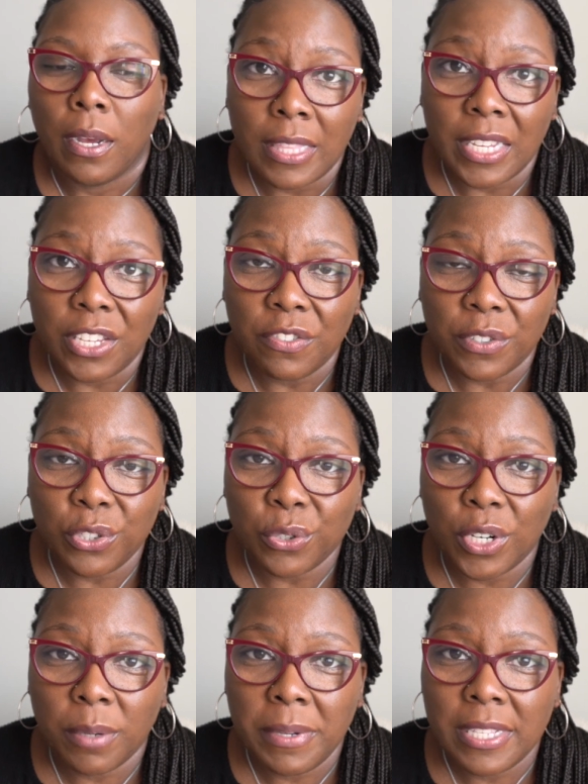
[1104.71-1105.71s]
Thank you for
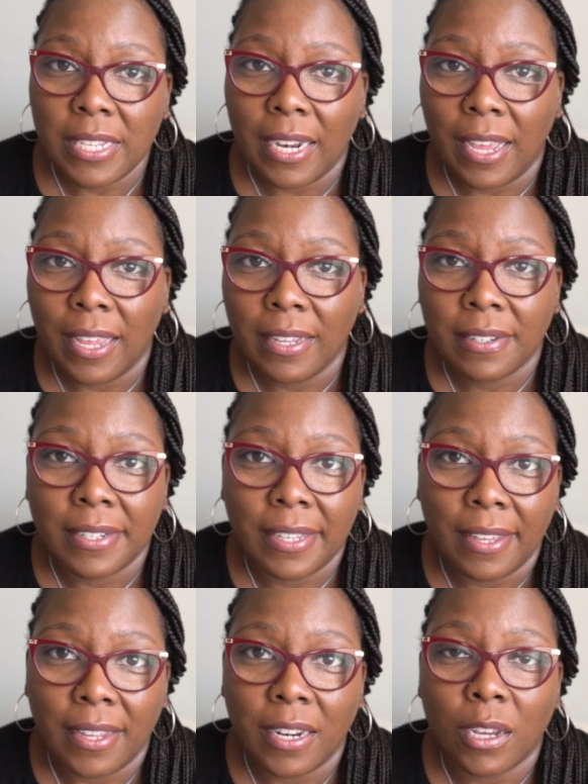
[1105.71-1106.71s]
joining me today.
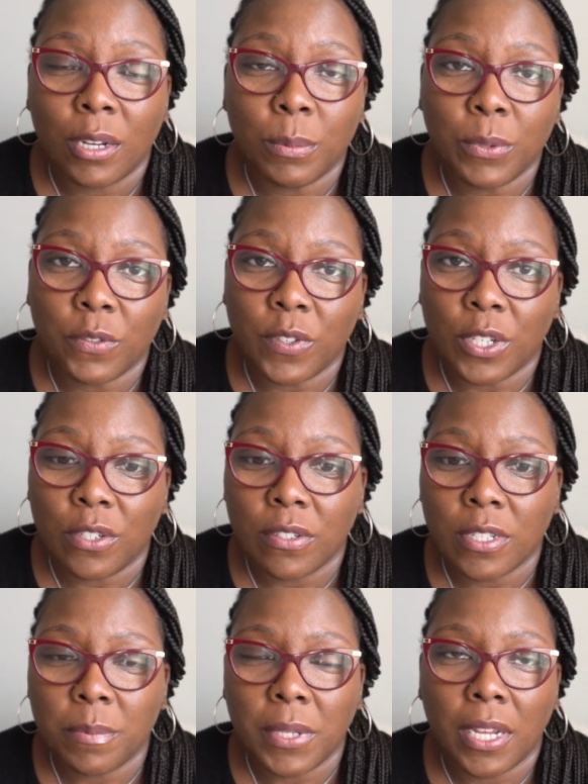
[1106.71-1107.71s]
Again, I hope you've learned
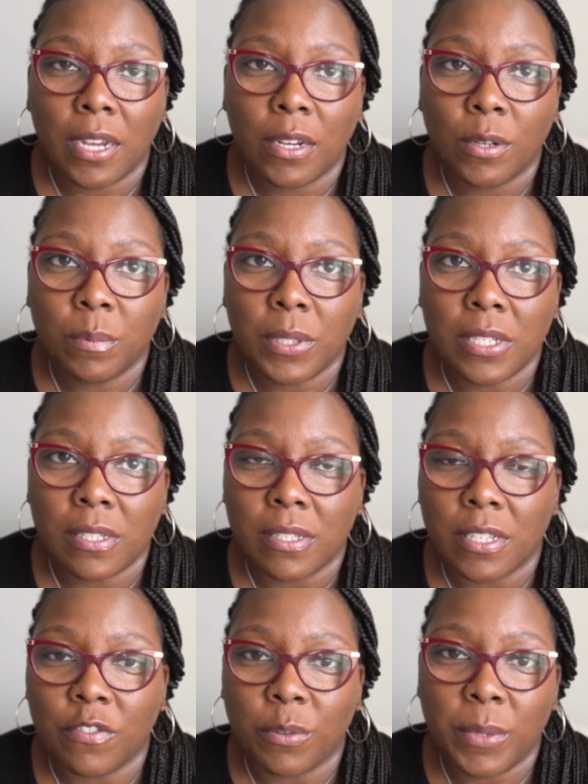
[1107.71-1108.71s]
something. I hope this
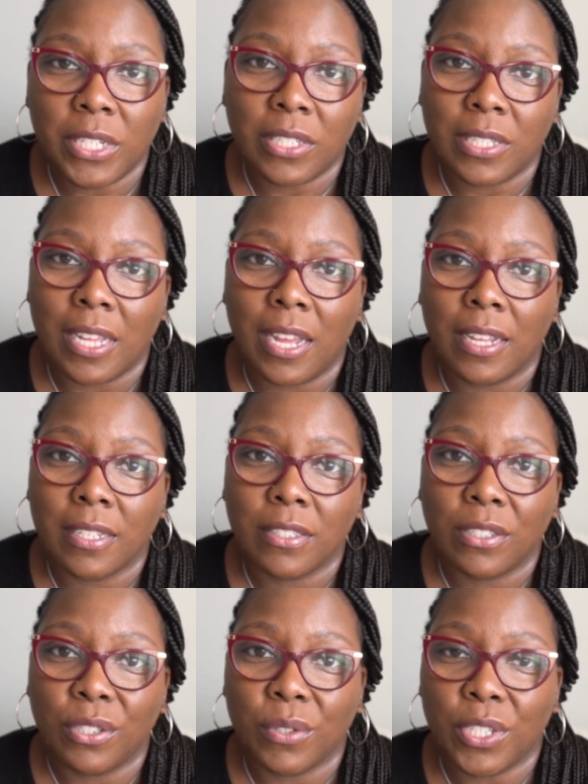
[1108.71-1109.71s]
is information that
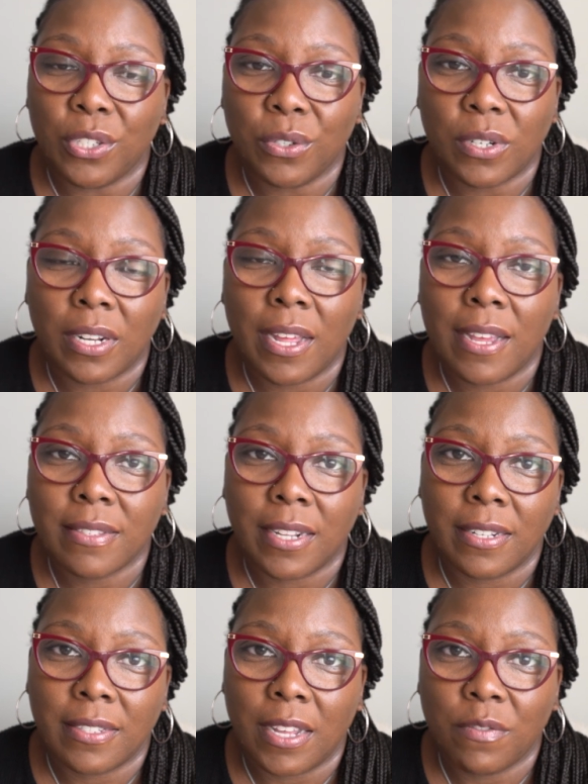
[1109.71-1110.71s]
you can utilize,
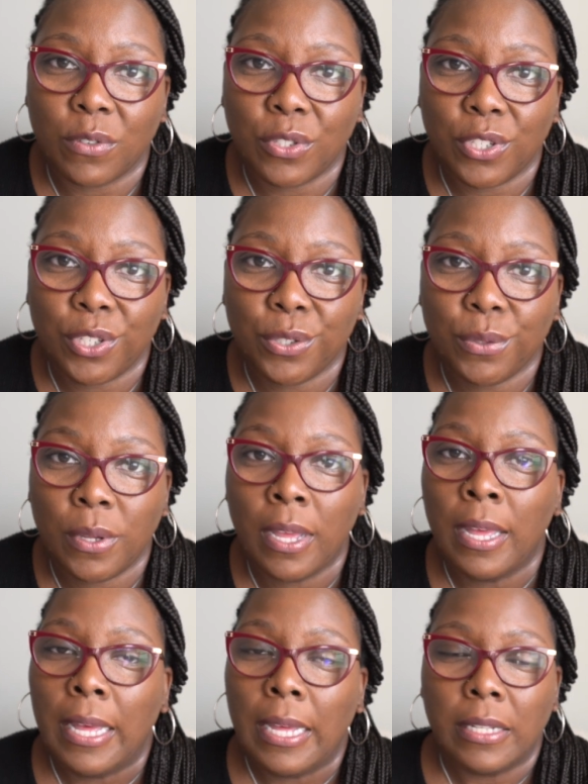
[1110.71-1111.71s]
that is helpful to you.
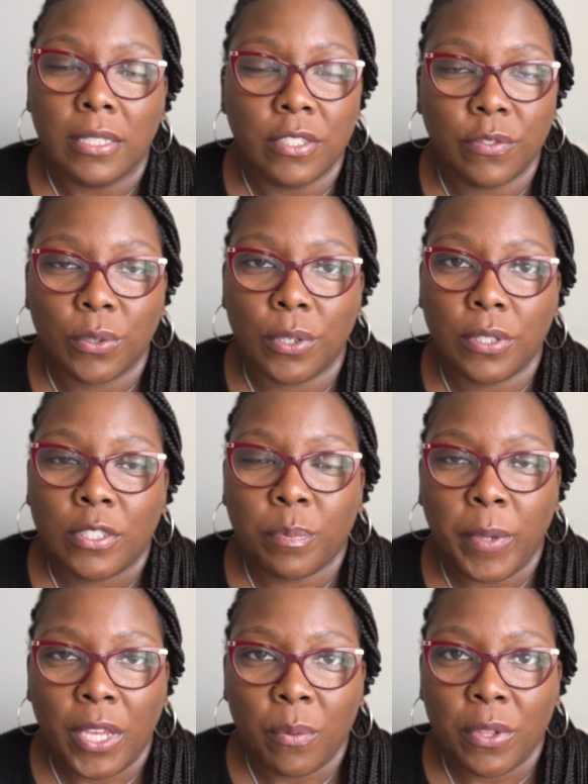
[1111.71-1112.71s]
Look forward to
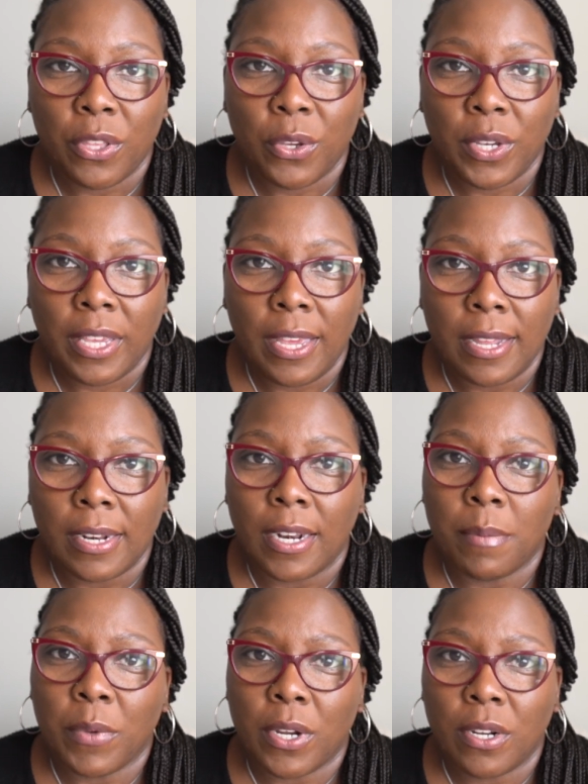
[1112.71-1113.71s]
speaking with you again. And
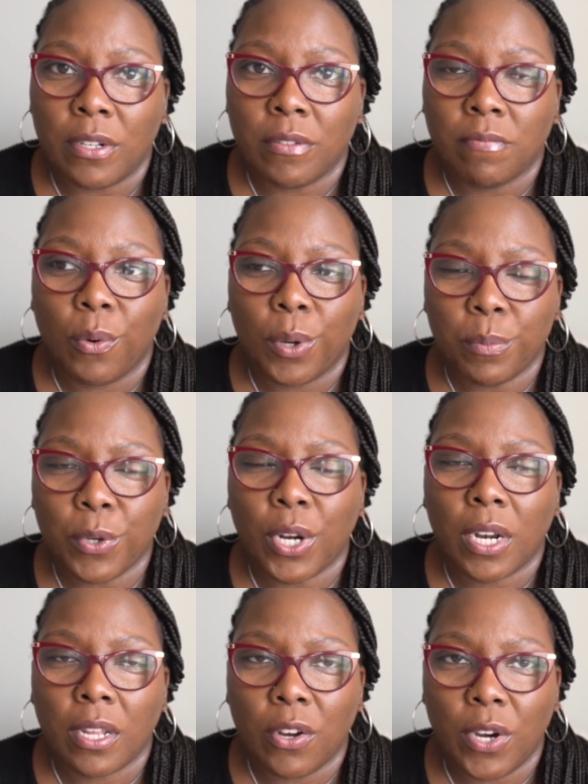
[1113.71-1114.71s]
I'm gonna go
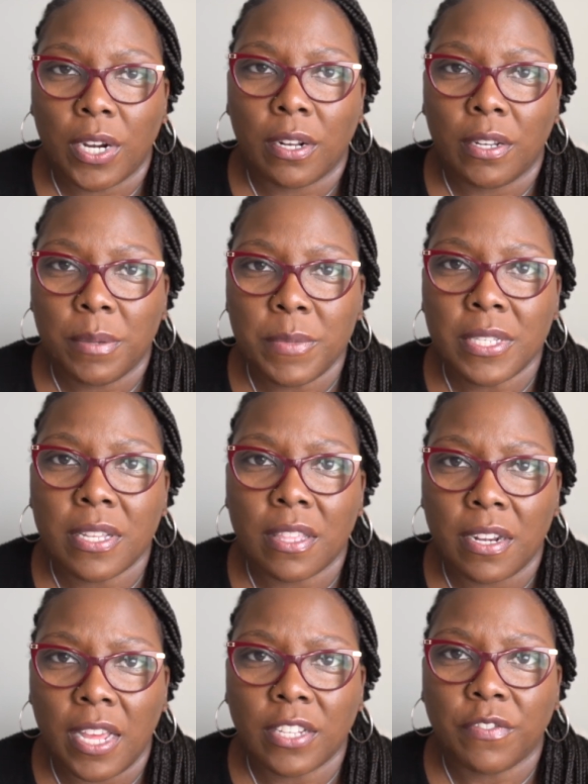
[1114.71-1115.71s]
on a limb and say
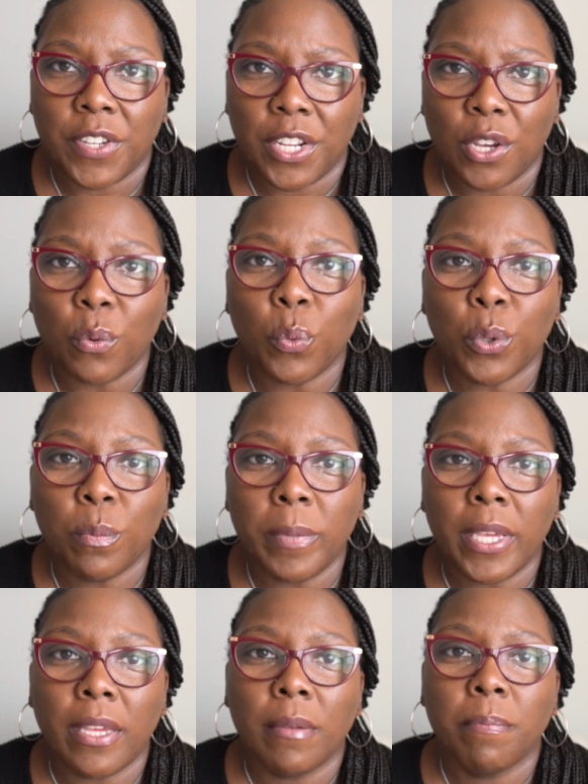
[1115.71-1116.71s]
the next video will
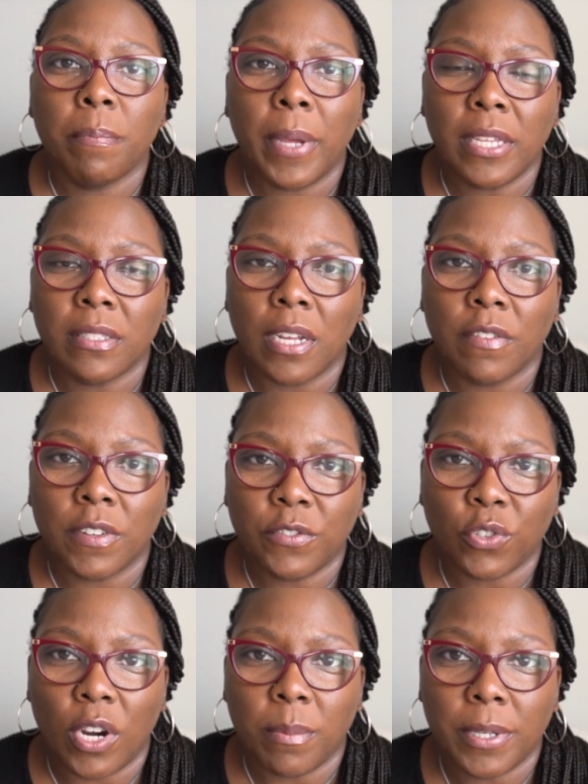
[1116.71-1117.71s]
be based off of
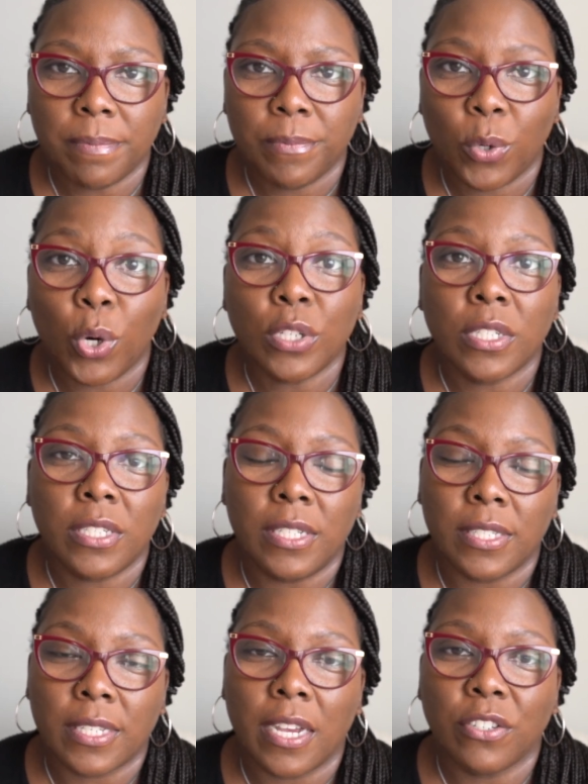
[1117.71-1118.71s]
trauma, or the
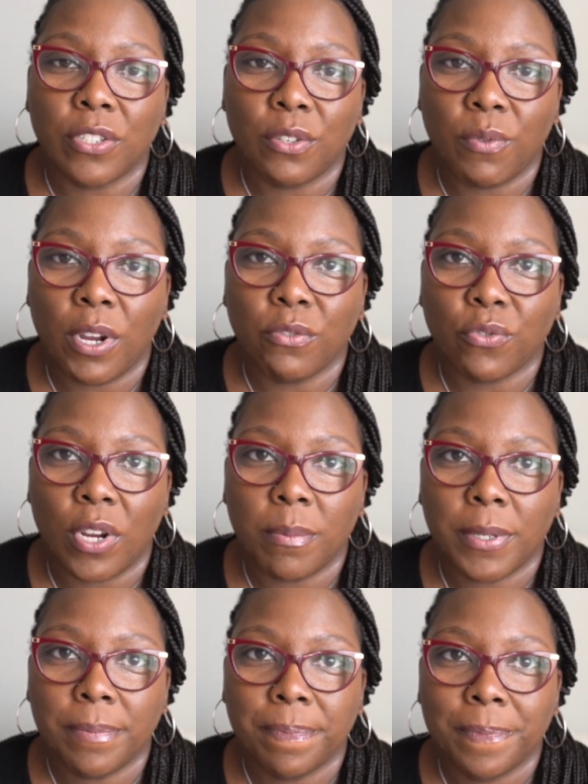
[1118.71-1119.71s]
discussion around
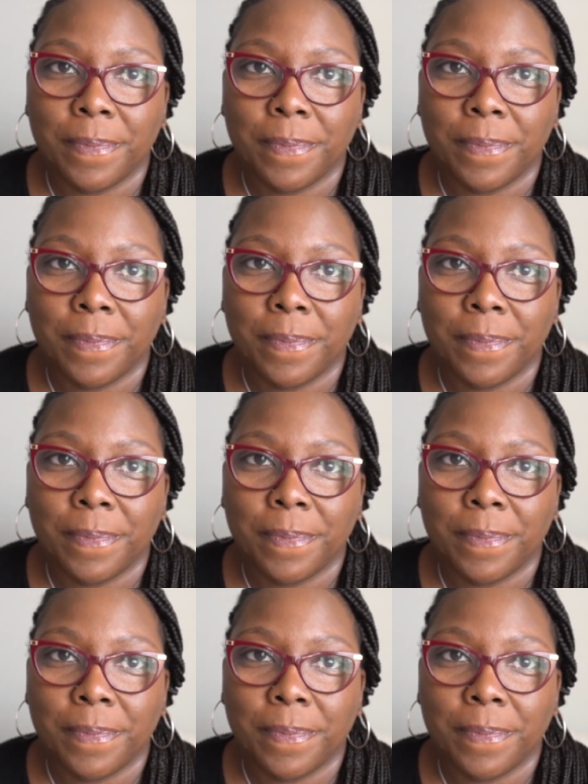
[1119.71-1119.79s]
trauma.